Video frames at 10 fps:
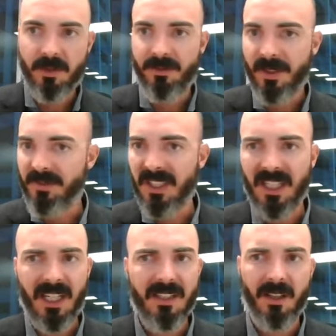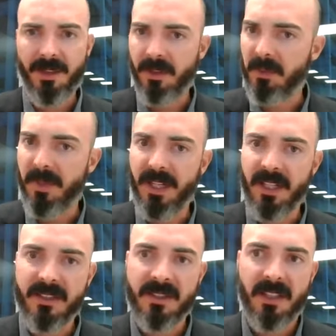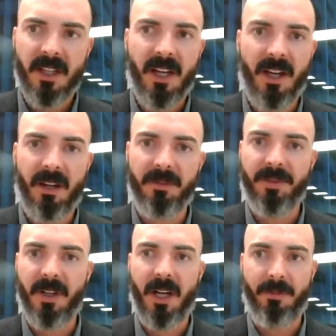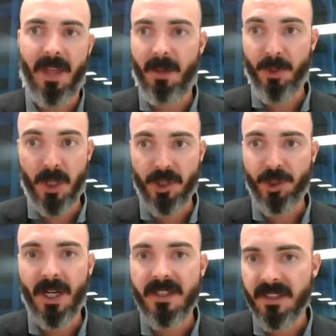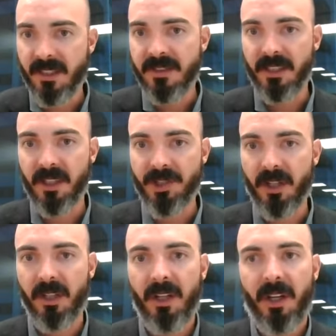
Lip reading: 15 to 30 minutes of that pressure transient signature,